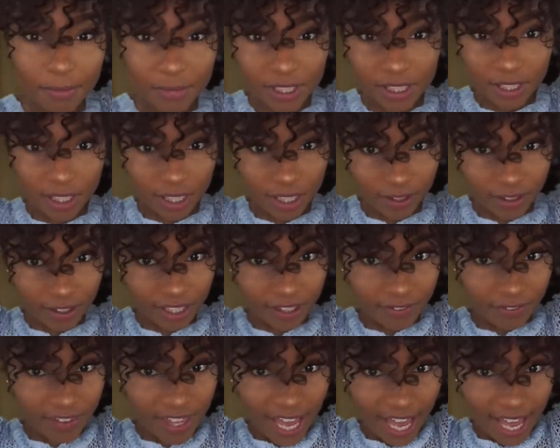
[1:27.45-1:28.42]
I'm just gonna
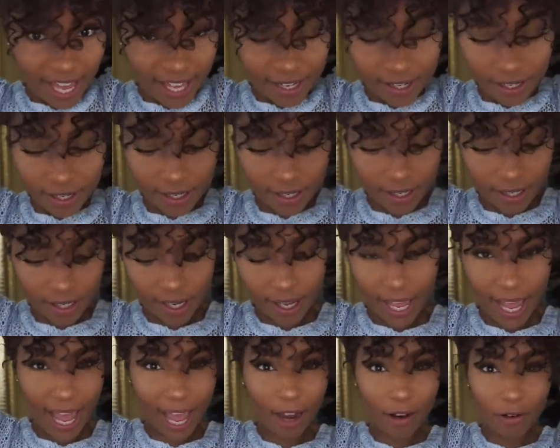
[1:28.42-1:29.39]
leave that
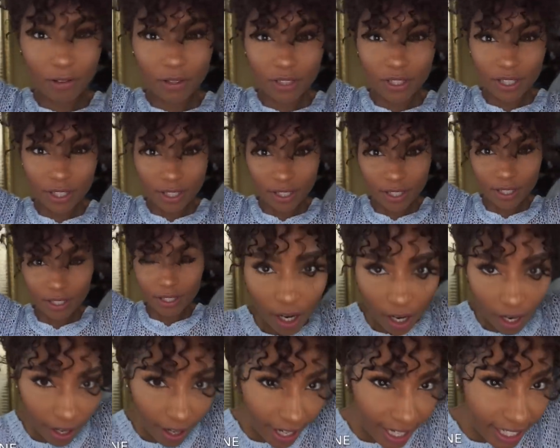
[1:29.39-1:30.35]
out.
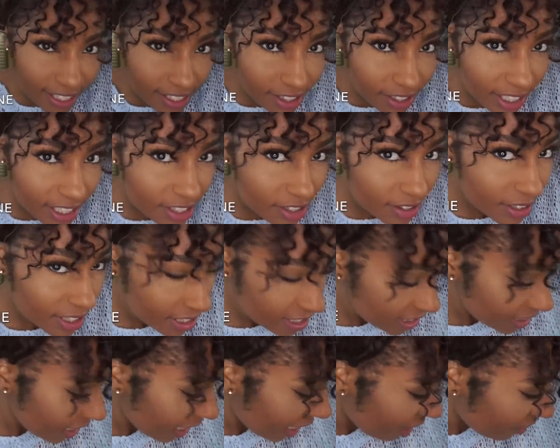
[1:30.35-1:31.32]
All right, so as you can
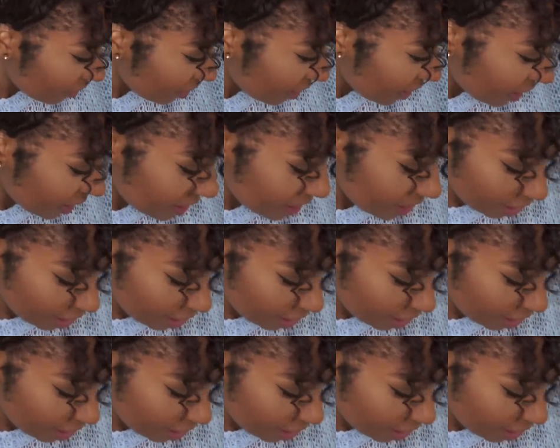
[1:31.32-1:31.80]
see, everything